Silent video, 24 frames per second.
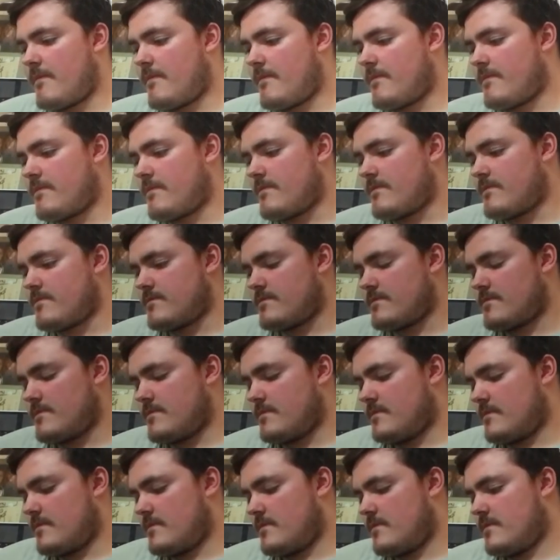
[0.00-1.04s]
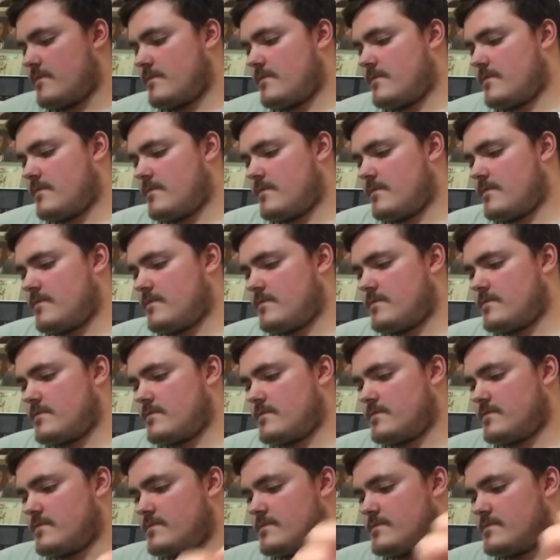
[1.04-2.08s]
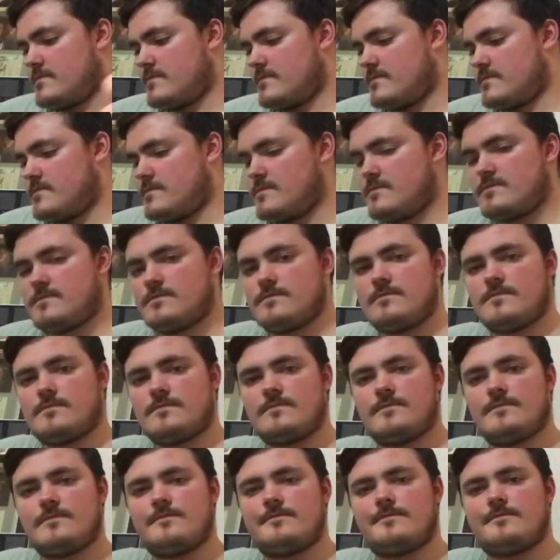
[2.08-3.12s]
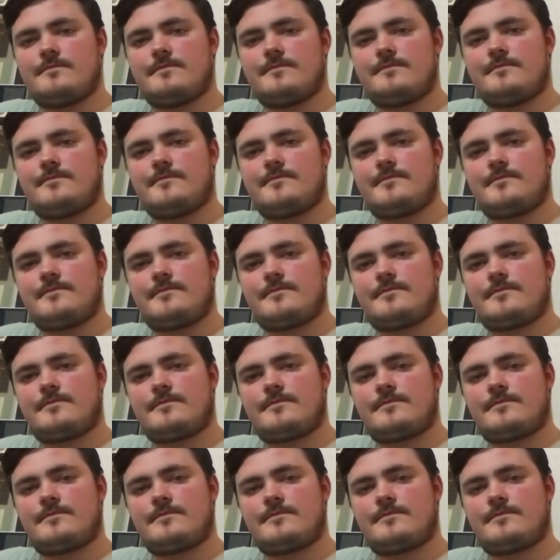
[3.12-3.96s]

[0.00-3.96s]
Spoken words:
[no speech]